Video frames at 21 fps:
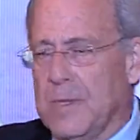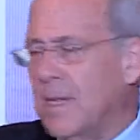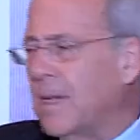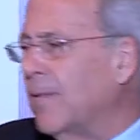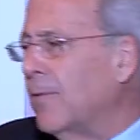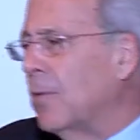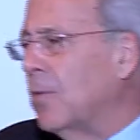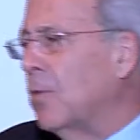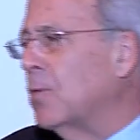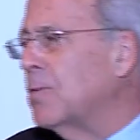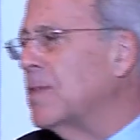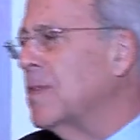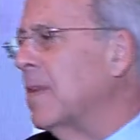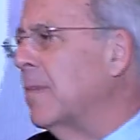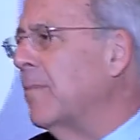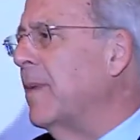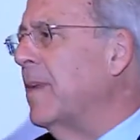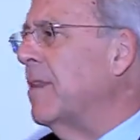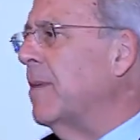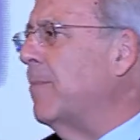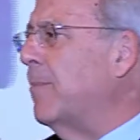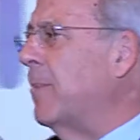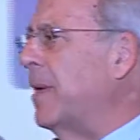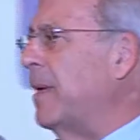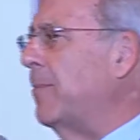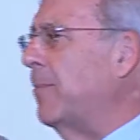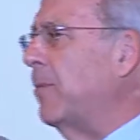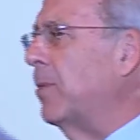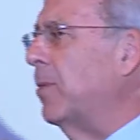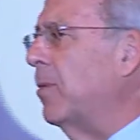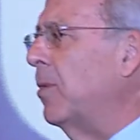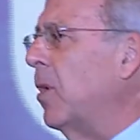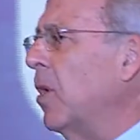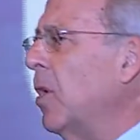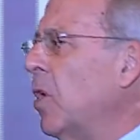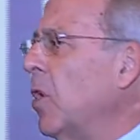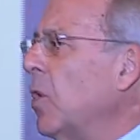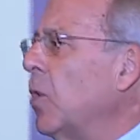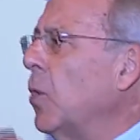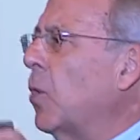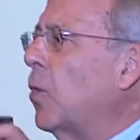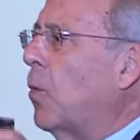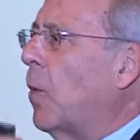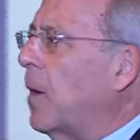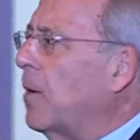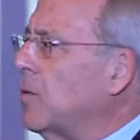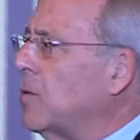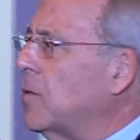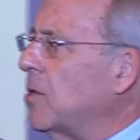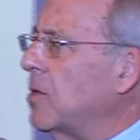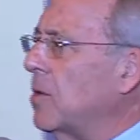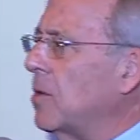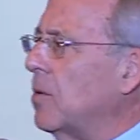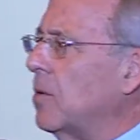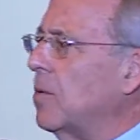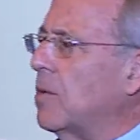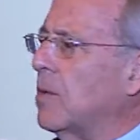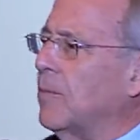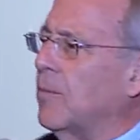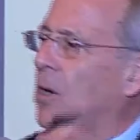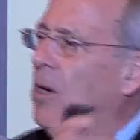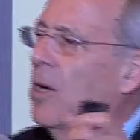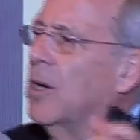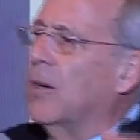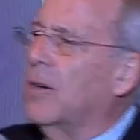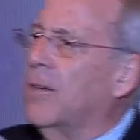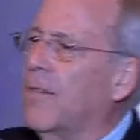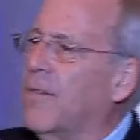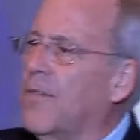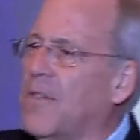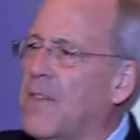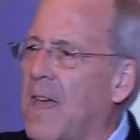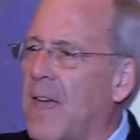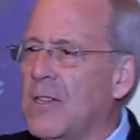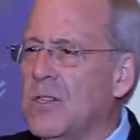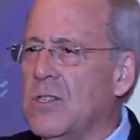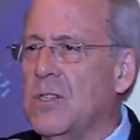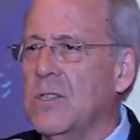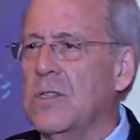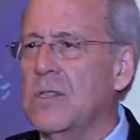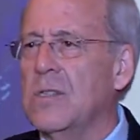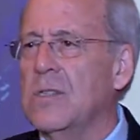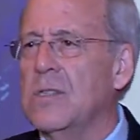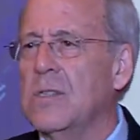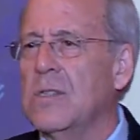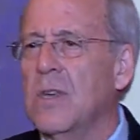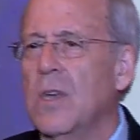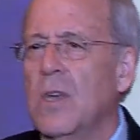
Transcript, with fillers: And of course, there'll be the people who quote to you the Margaret Thatchers